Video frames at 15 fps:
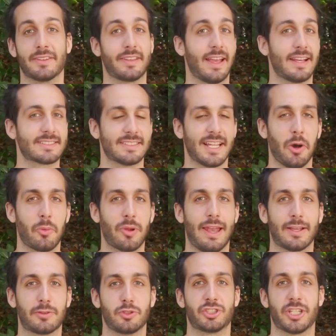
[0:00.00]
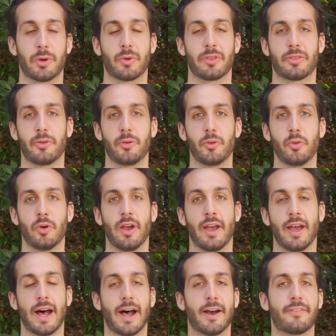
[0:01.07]
yes, now I would like to share with you
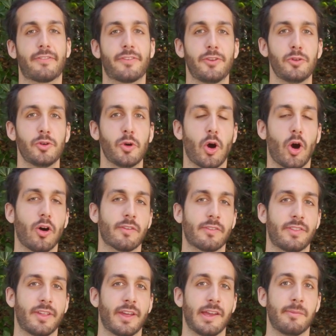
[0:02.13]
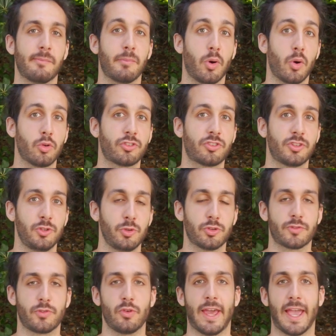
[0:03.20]
a few of the most
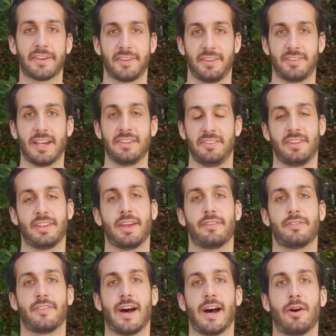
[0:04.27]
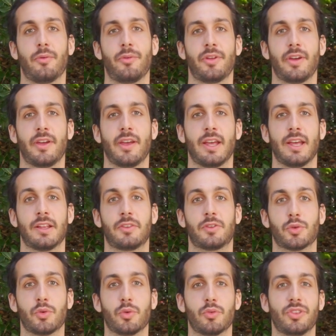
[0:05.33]
useful exercises that I found
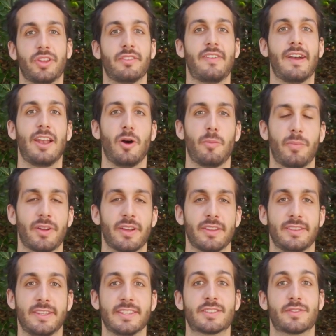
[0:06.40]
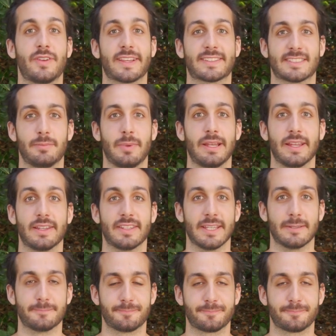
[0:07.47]
to develop this flexibility.